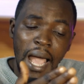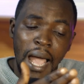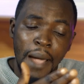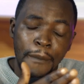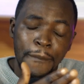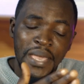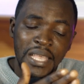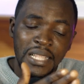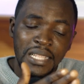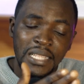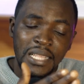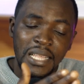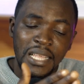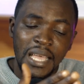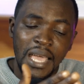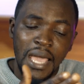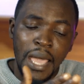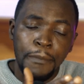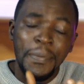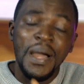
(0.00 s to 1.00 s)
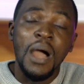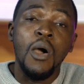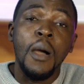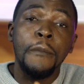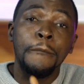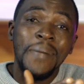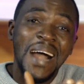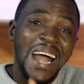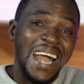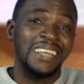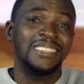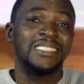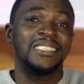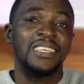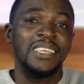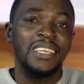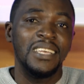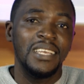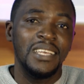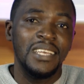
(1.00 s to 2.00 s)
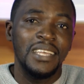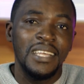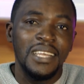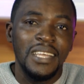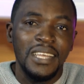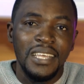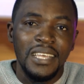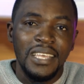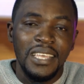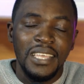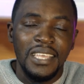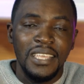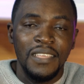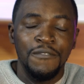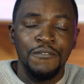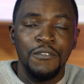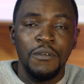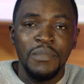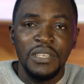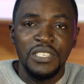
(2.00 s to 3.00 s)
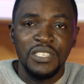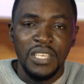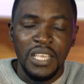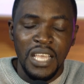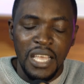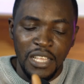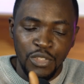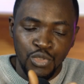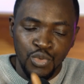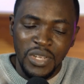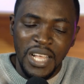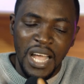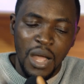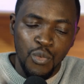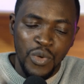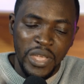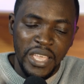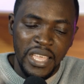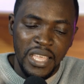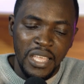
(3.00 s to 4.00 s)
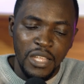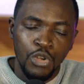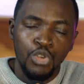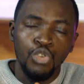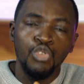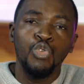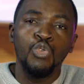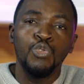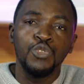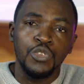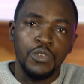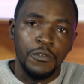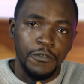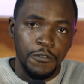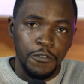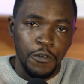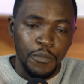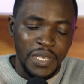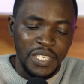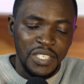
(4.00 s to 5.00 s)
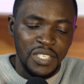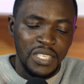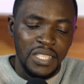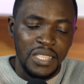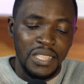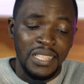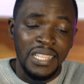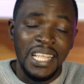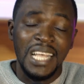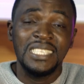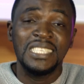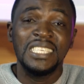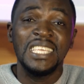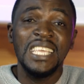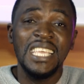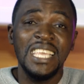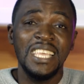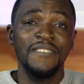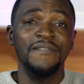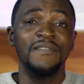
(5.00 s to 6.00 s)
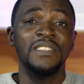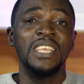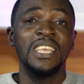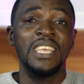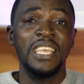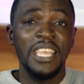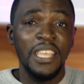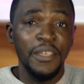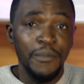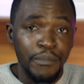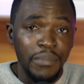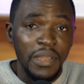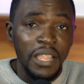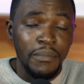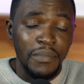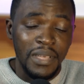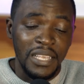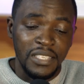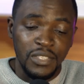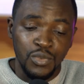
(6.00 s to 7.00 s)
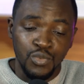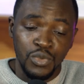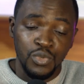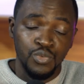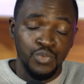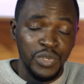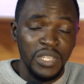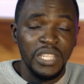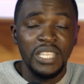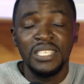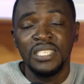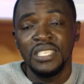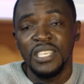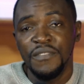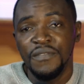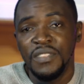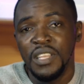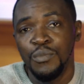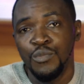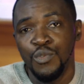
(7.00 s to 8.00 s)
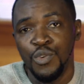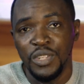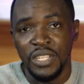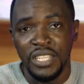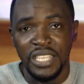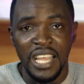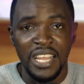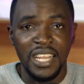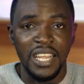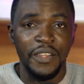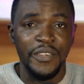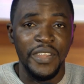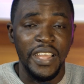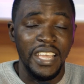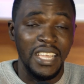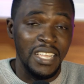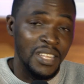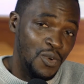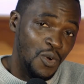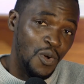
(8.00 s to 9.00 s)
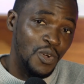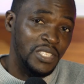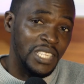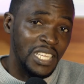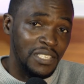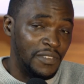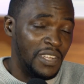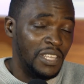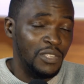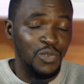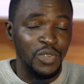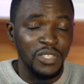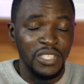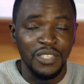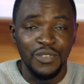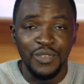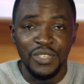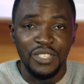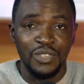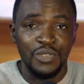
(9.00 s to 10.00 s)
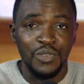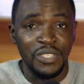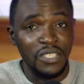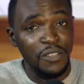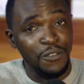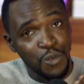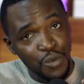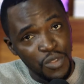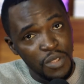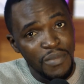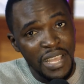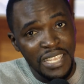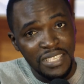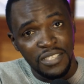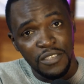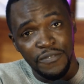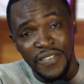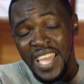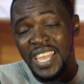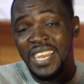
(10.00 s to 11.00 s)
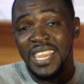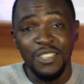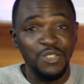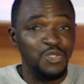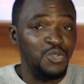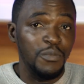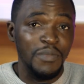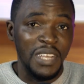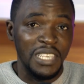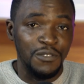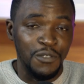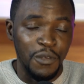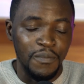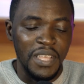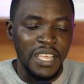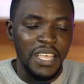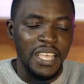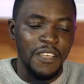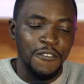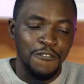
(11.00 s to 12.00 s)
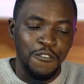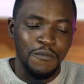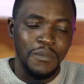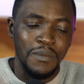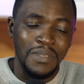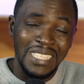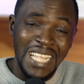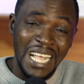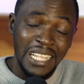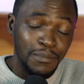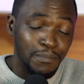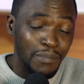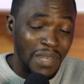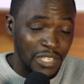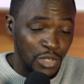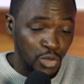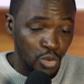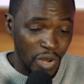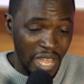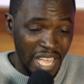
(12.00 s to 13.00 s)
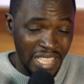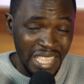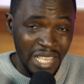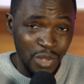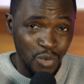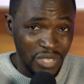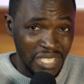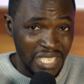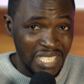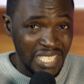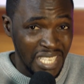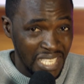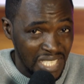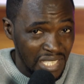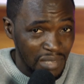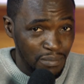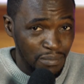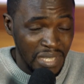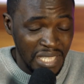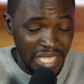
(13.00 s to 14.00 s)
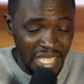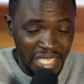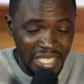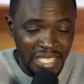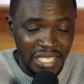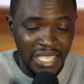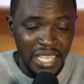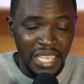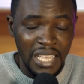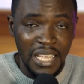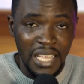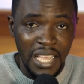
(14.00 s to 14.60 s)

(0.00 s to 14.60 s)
a power pack information. Took away loads of information that if they implement would really save them well in their career. As far as content creation is concerned, including myself, I learned so much from him in that particular, I think it was a 30-minute